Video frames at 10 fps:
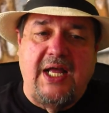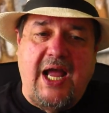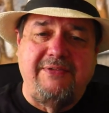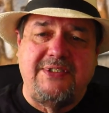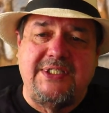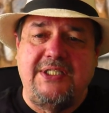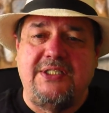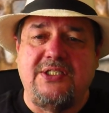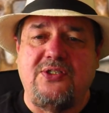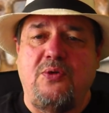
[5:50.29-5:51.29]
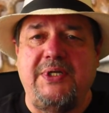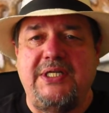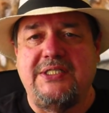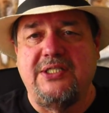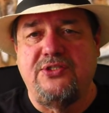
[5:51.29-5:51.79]
I've seen so
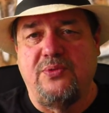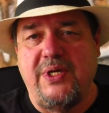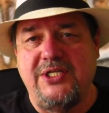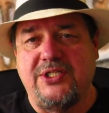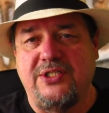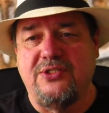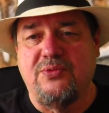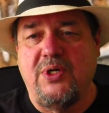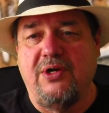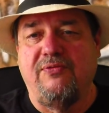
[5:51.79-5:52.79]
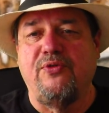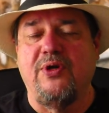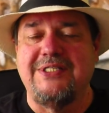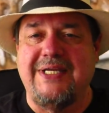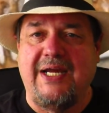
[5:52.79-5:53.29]
many situations where,
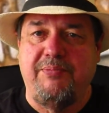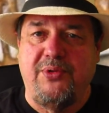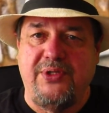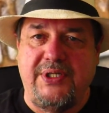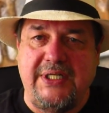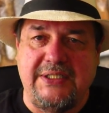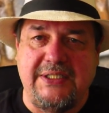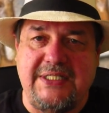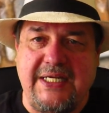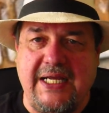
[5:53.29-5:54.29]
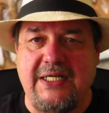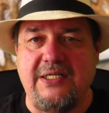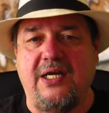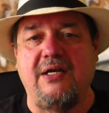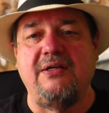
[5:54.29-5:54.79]
for example, in,
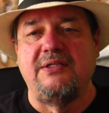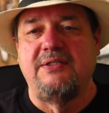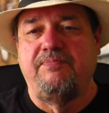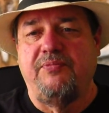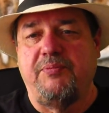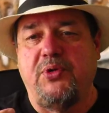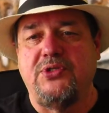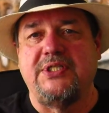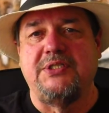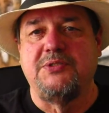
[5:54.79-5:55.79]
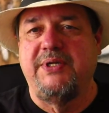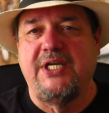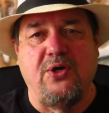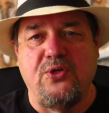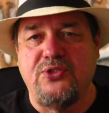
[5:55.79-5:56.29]
Tienda, person is
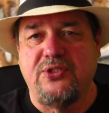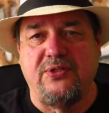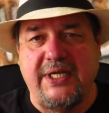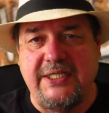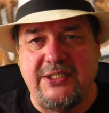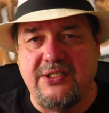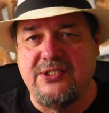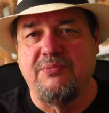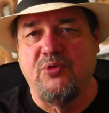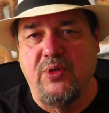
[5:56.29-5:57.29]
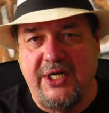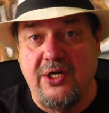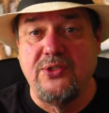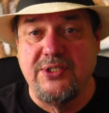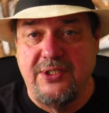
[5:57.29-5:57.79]
being oh so nice to some
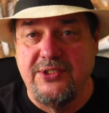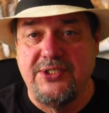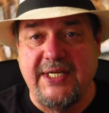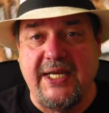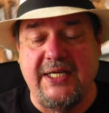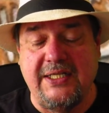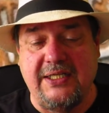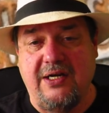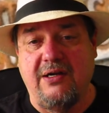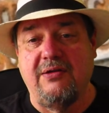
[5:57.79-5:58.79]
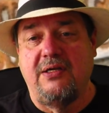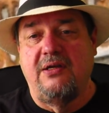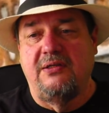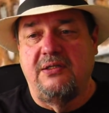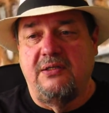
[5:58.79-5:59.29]
gringos that are standing there.
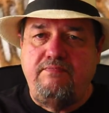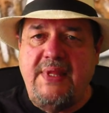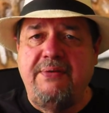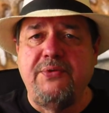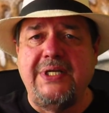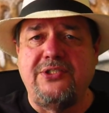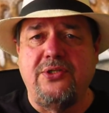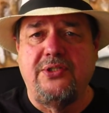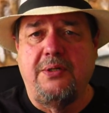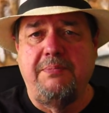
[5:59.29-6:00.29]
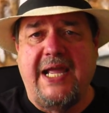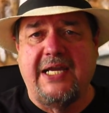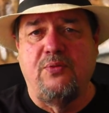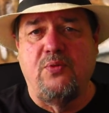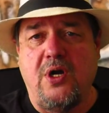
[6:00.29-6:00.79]
When they turn their
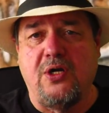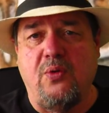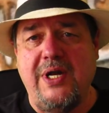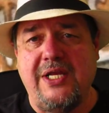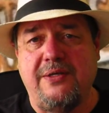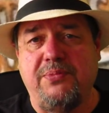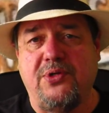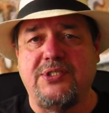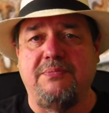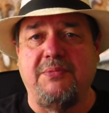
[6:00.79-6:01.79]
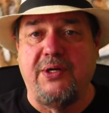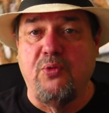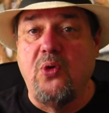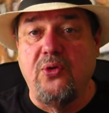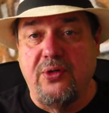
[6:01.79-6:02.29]
back walk away, the person might
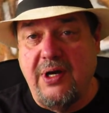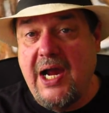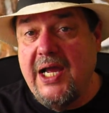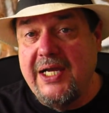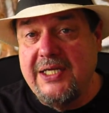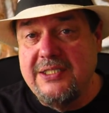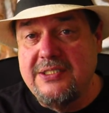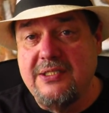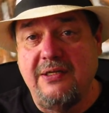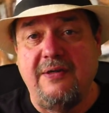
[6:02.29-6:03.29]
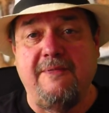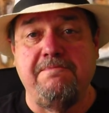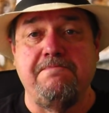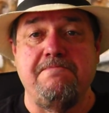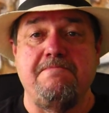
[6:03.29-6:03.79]
roll their eyes
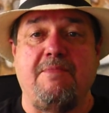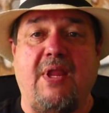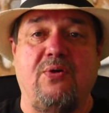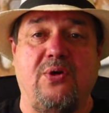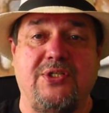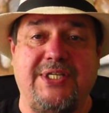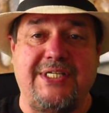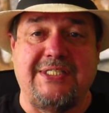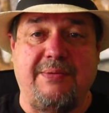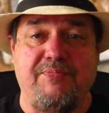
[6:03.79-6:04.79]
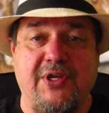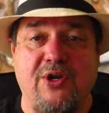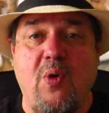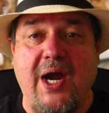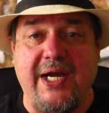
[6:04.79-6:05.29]
or say
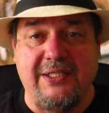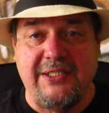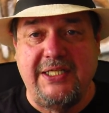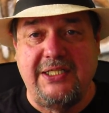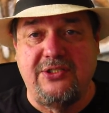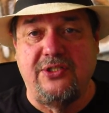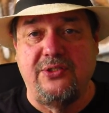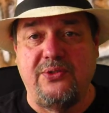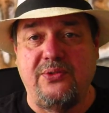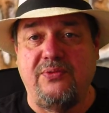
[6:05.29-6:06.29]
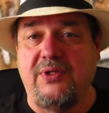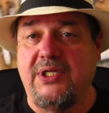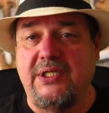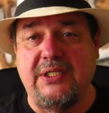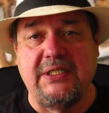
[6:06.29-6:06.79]
something quietly to,
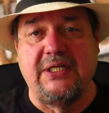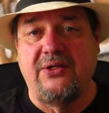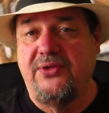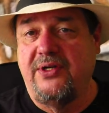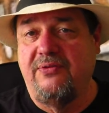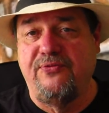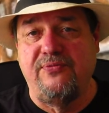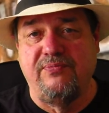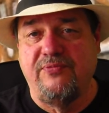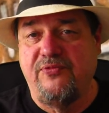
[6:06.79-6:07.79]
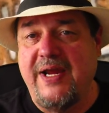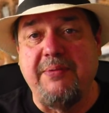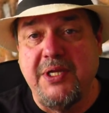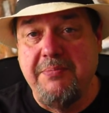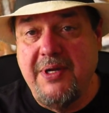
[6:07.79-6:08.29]
you know, their
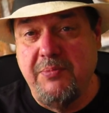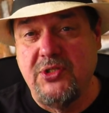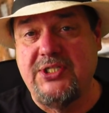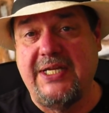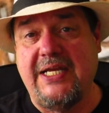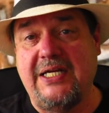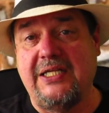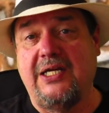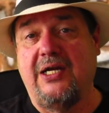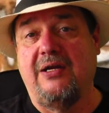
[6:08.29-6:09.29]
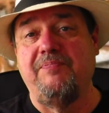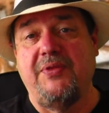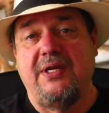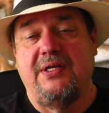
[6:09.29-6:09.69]
family member standing there.